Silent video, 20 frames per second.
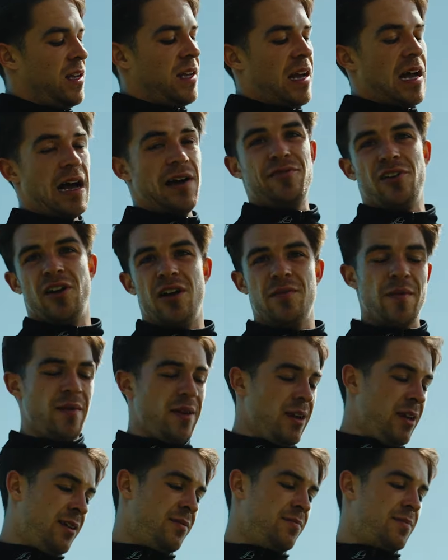Half an hour
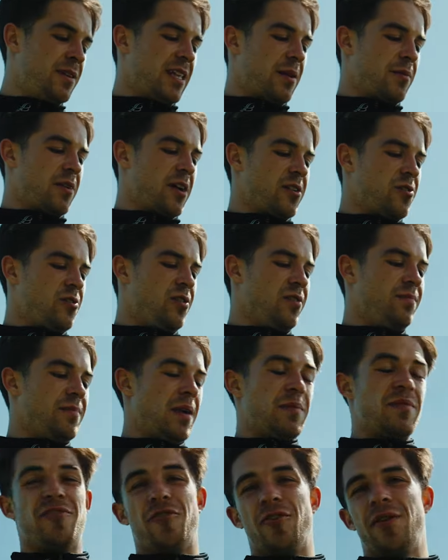maybe, by the time we got going,
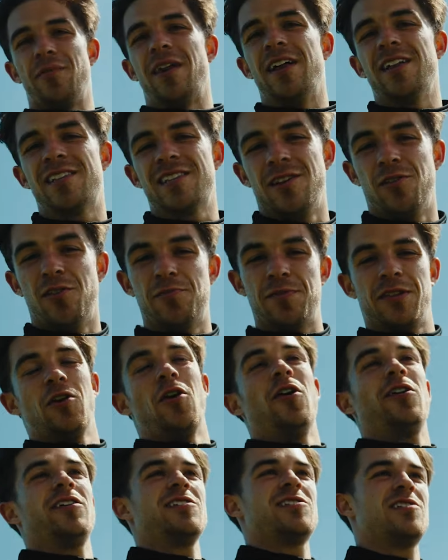maybe 40 minutes. I know we've been
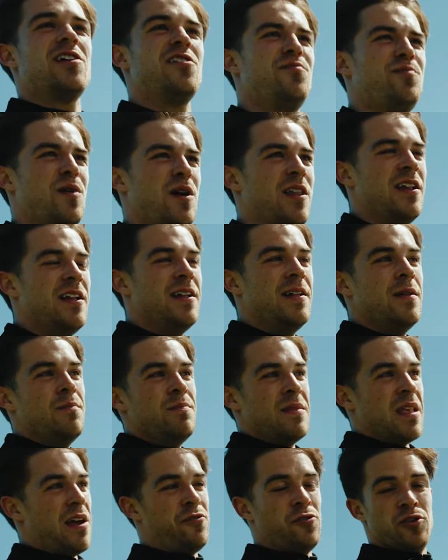talking and stuff, but
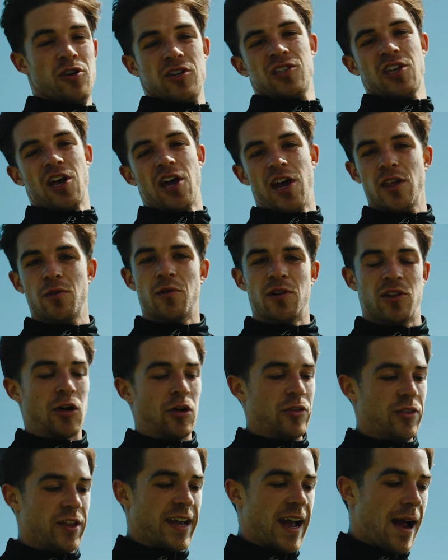if you're just down, you weren't
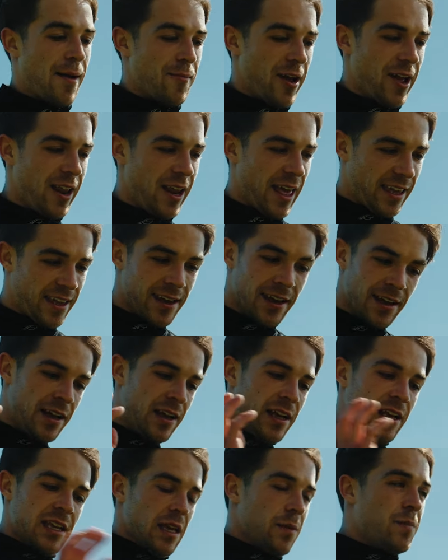talking to the camera, like
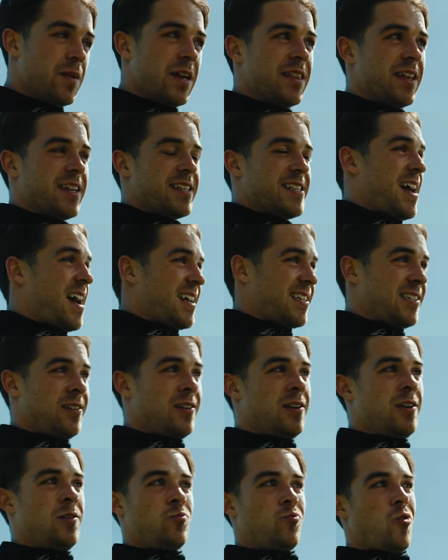you'd be into the
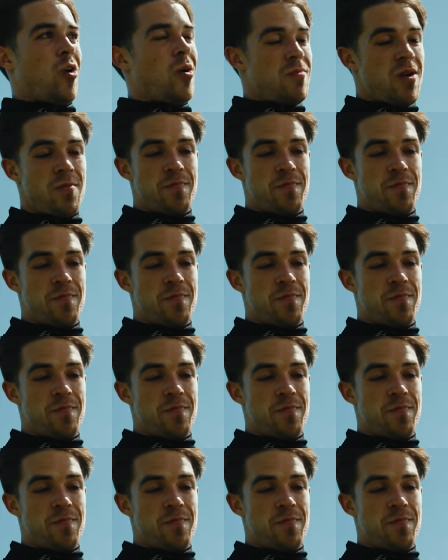session, warm